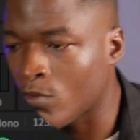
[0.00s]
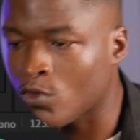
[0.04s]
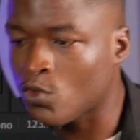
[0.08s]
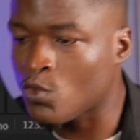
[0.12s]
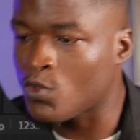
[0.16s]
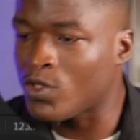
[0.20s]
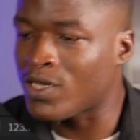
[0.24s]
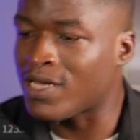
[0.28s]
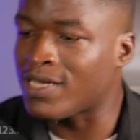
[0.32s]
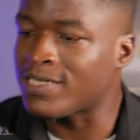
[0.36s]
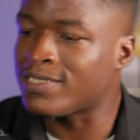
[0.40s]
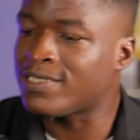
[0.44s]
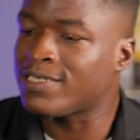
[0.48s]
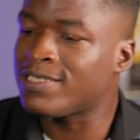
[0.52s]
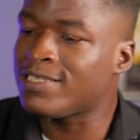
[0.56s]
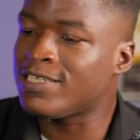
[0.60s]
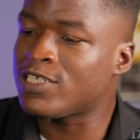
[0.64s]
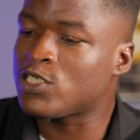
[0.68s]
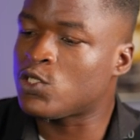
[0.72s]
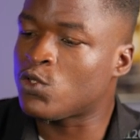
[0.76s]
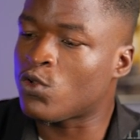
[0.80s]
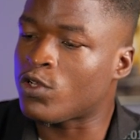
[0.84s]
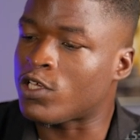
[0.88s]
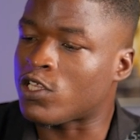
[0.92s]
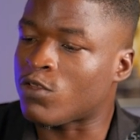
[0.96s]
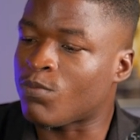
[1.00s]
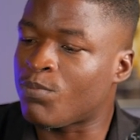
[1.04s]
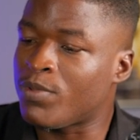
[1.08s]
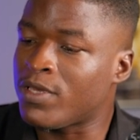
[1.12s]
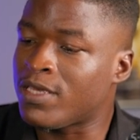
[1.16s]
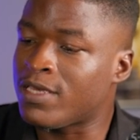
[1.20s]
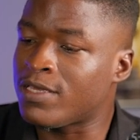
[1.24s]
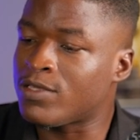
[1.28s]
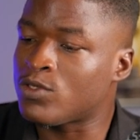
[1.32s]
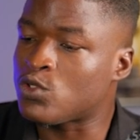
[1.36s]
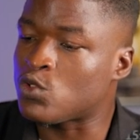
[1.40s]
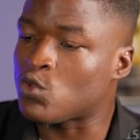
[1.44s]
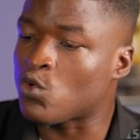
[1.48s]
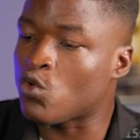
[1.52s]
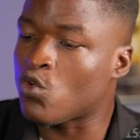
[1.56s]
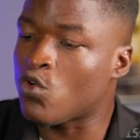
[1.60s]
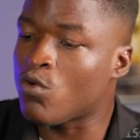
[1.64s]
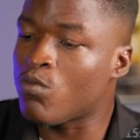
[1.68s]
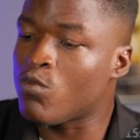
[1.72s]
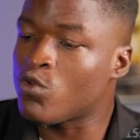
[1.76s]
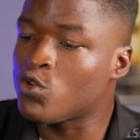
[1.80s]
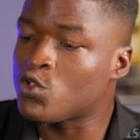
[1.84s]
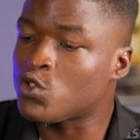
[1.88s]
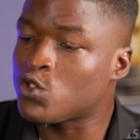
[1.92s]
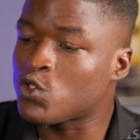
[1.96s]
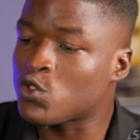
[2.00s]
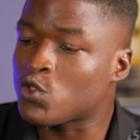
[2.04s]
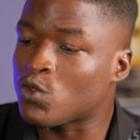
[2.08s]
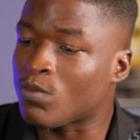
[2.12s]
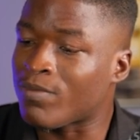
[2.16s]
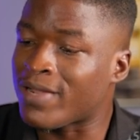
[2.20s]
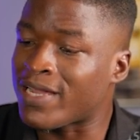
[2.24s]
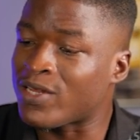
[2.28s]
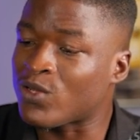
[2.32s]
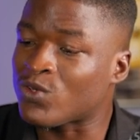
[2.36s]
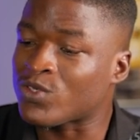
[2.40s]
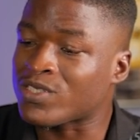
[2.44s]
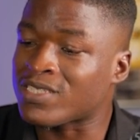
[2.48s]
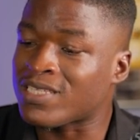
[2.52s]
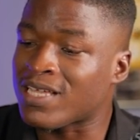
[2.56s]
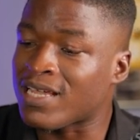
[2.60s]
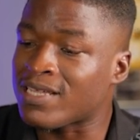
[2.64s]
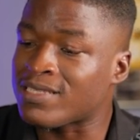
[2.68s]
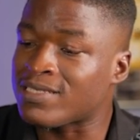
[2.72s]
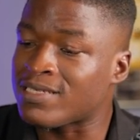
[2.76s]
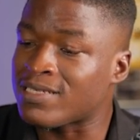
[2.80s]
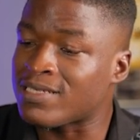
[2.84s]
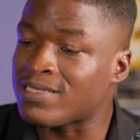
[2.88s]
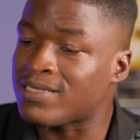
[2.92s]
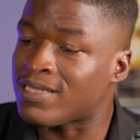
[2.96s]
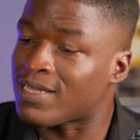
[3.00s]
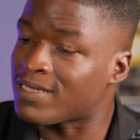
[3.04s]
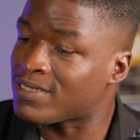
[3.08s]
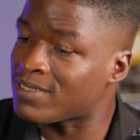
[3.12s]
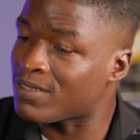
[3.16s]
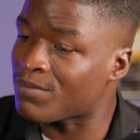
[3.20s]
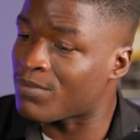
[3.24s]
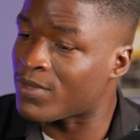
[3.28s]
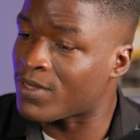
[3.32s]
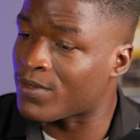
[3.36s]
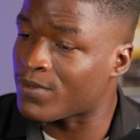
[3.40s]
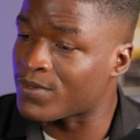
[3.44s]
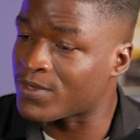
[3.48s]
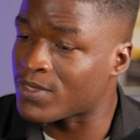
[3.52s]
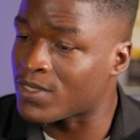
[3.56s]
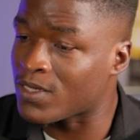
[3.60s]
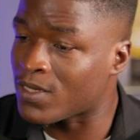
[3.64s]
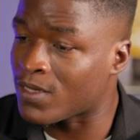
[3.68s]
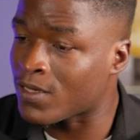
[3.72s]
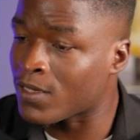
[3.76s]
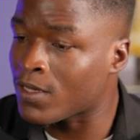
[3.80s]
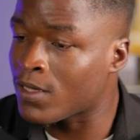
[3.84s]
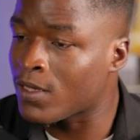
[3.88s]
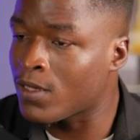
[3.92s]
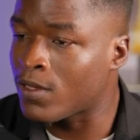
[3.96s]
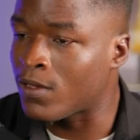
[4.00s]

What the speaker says: So you can see this noise peaking to almost minus 30 decibels here.